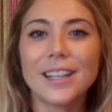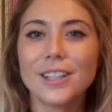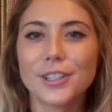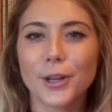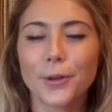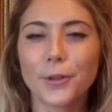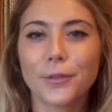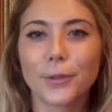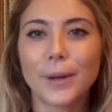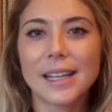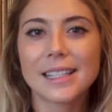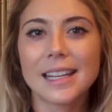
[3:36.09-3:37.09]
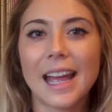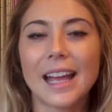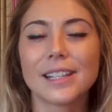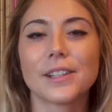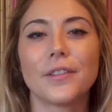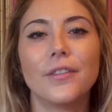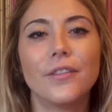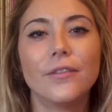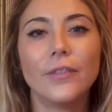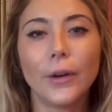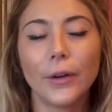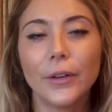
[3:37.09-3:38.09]
In total, Verizon has a
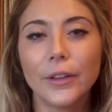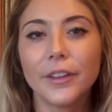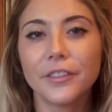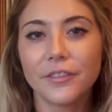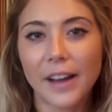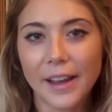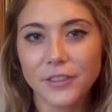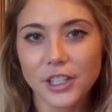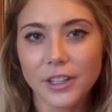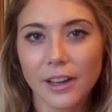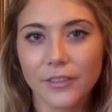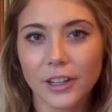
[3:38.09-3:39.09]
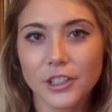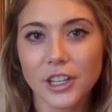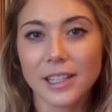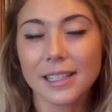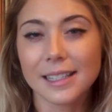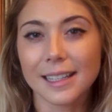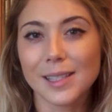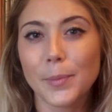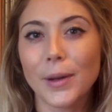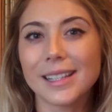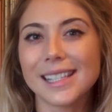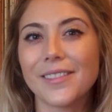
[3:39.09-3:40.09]
full 5G coverage in
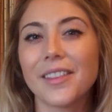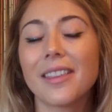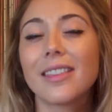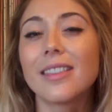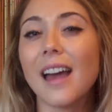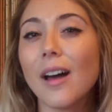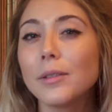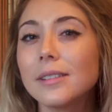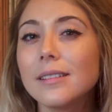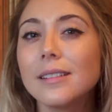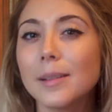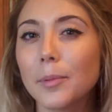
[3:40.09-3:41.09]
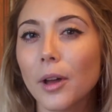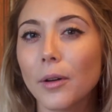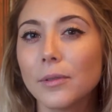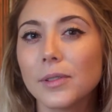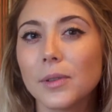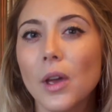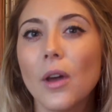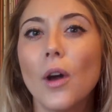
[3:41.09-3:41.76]
6,700 zip codes,